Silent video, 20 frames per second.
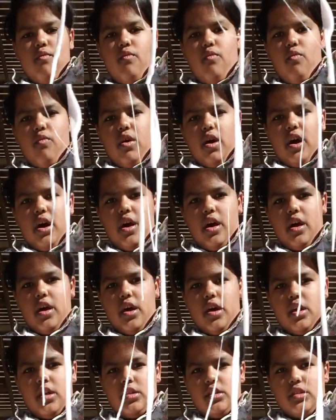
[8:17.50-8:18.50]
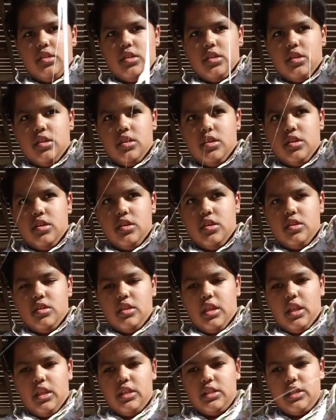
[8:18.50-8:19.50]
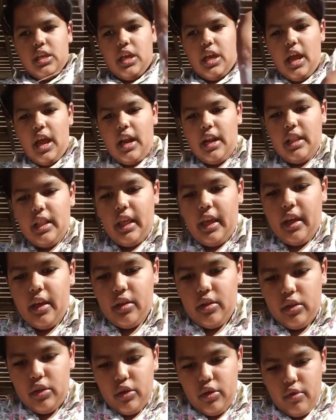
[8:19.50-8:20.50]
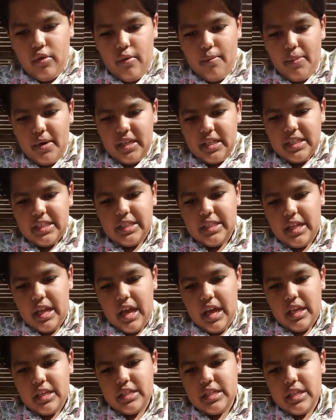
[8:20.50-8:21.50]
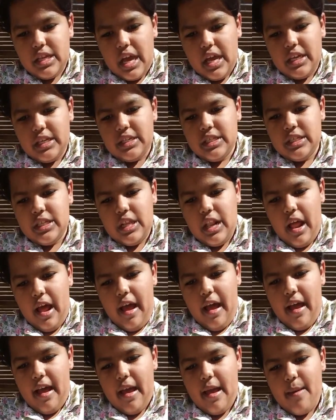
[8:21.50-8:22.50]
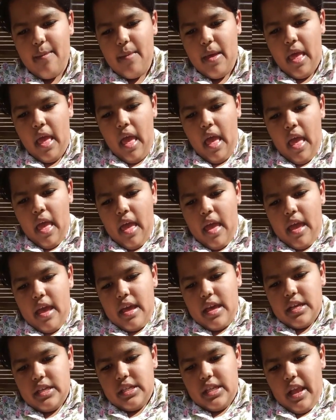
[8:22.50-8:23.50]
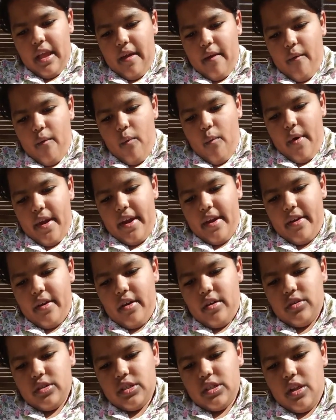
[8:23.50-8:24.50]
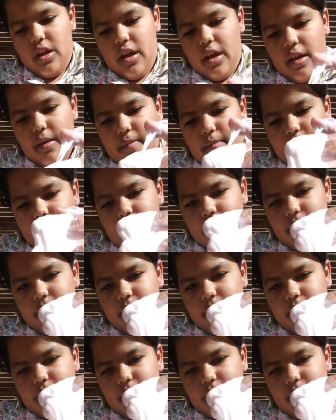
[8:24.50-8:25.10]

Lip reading: What? That looks like kind of like glue, but it's not. It's like slime. It's like weirdo slime.